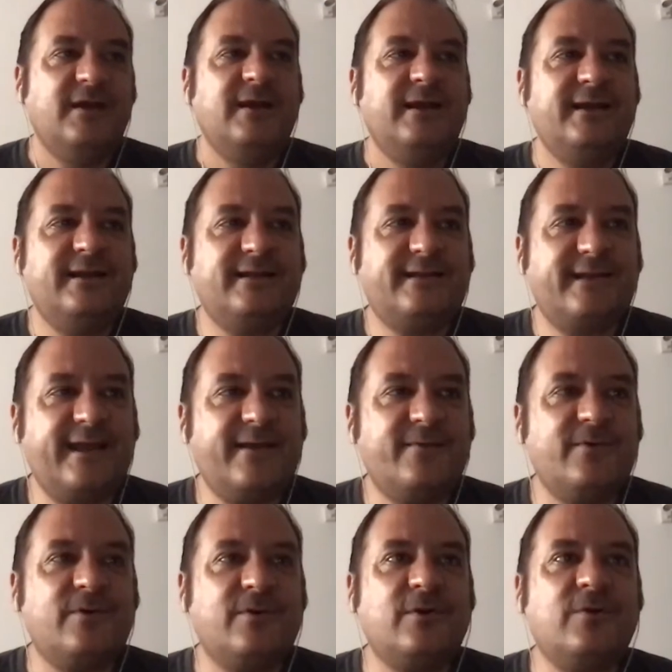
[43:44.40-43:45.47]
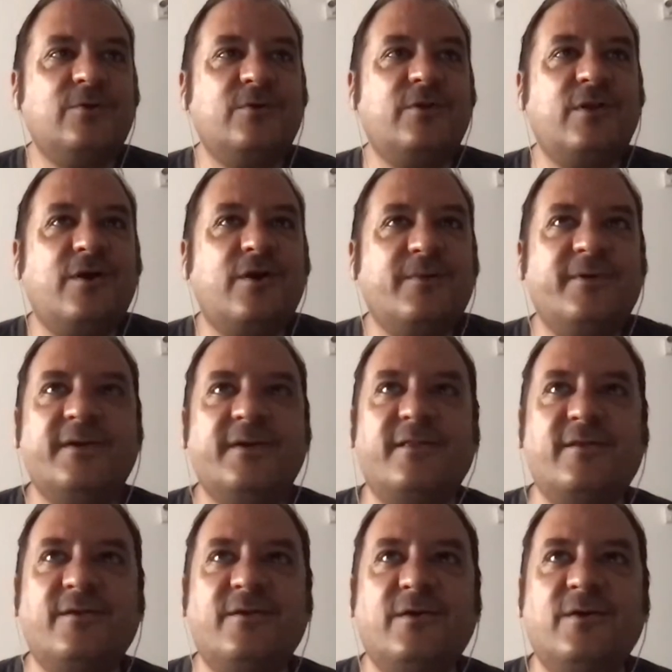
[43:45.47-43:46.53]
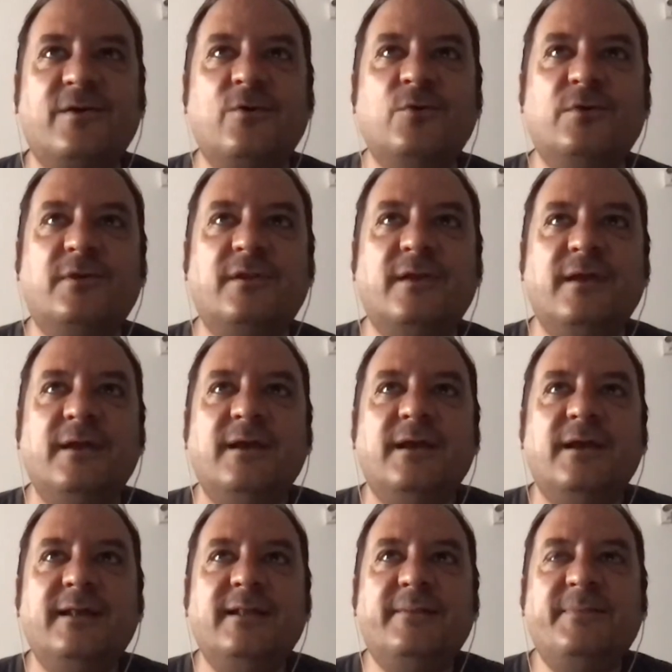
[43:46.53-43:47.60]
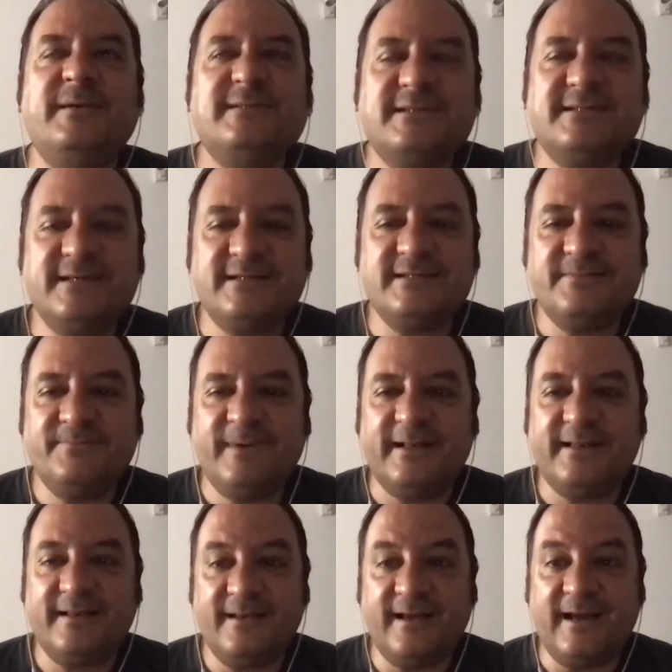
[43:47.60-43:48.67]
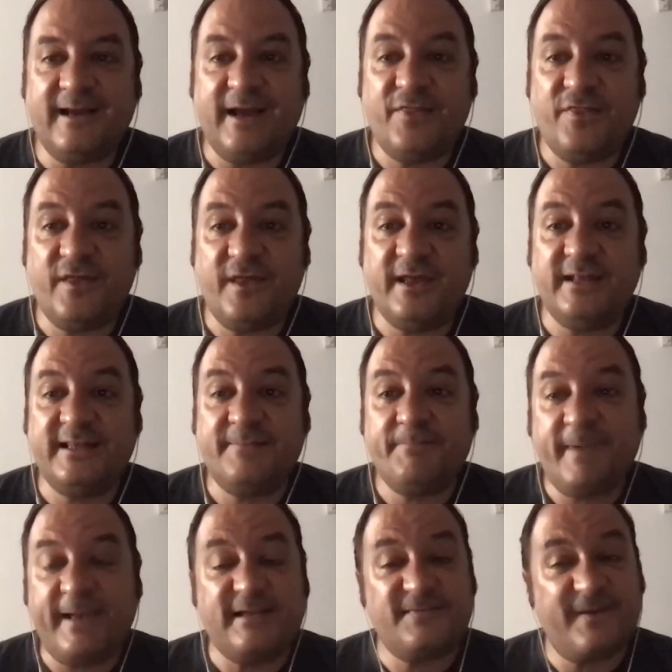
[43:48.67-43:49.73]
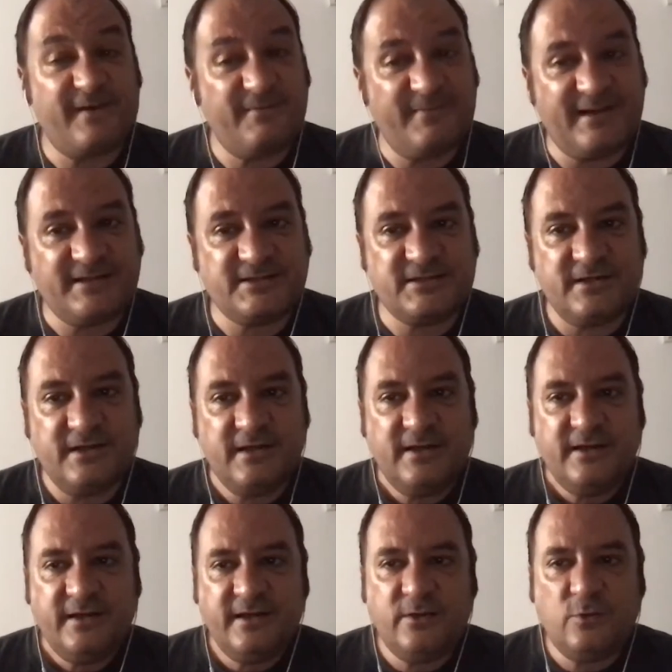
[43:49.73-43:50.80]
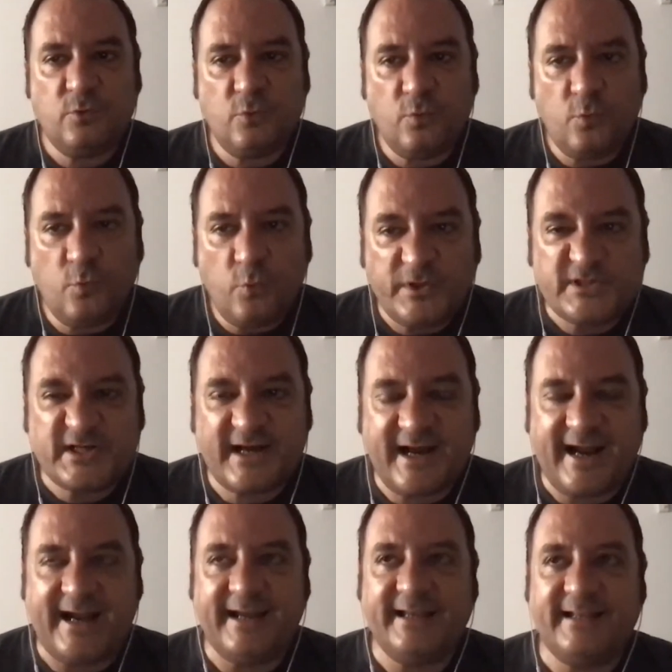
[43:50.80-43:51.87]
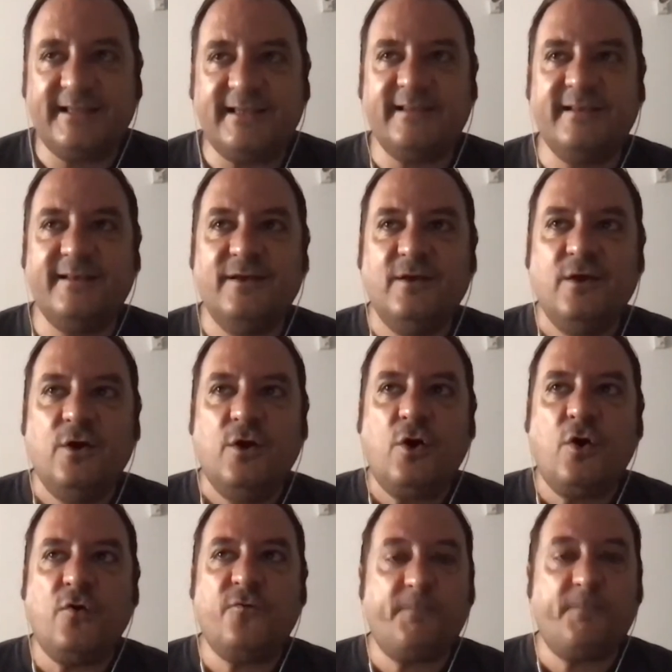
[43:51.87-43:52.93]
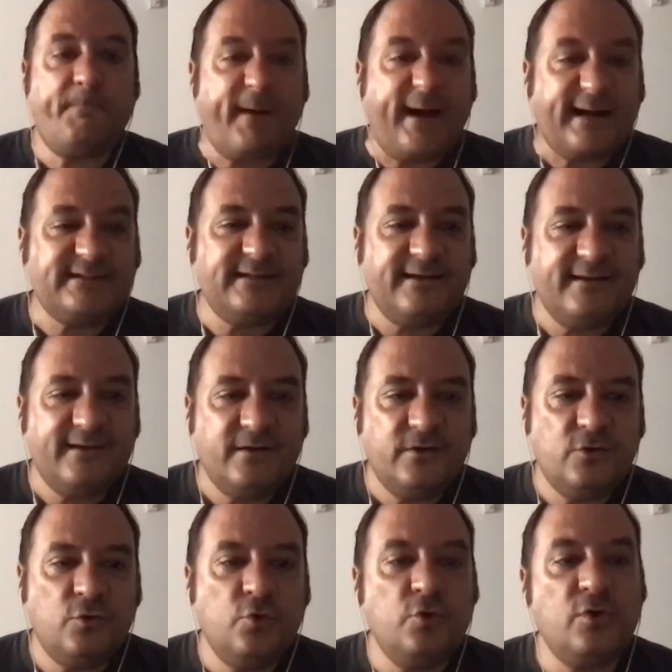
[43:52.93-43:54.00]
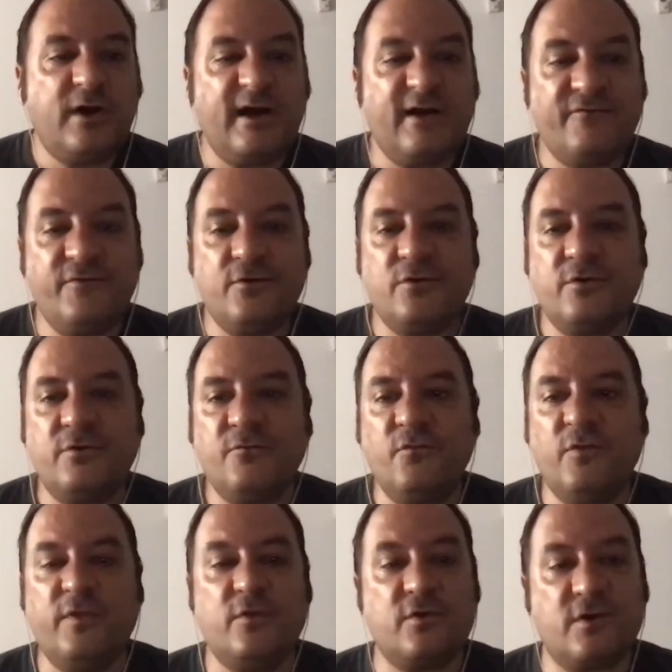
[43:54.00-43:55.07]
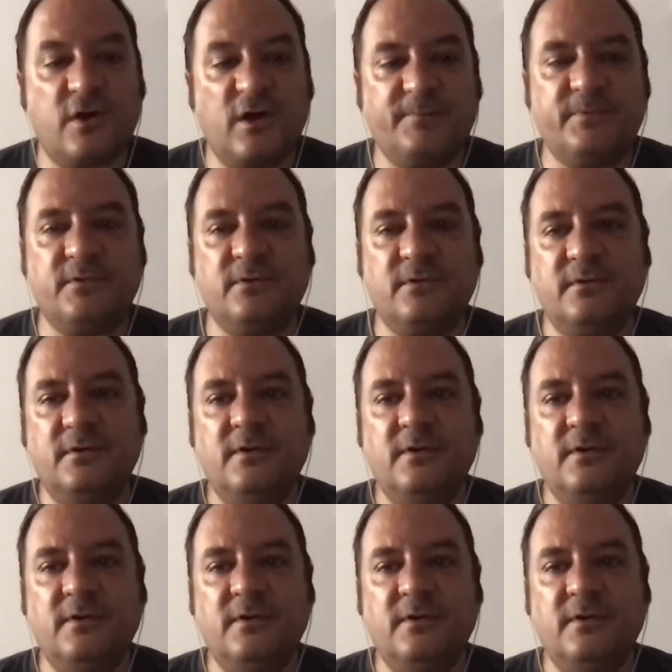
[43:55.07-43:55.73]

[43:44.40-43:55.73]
in the table, good lovers, good in the businesses. But I think it depends very much in which kind of pact do you have with your couple.